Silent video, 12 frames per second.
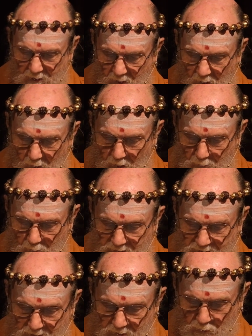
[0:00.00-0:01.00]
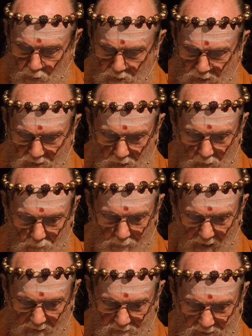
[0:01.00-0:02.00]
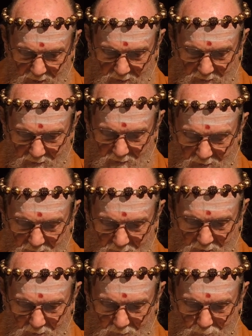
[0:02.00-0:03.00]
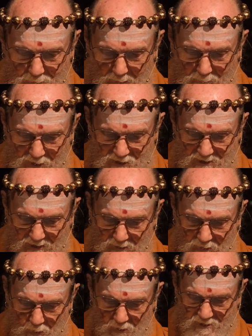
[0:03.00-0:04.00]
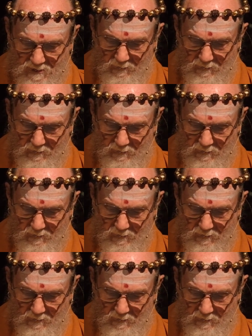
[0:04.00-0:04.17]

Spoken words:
along with the yoga called Bhakti, published in Lotus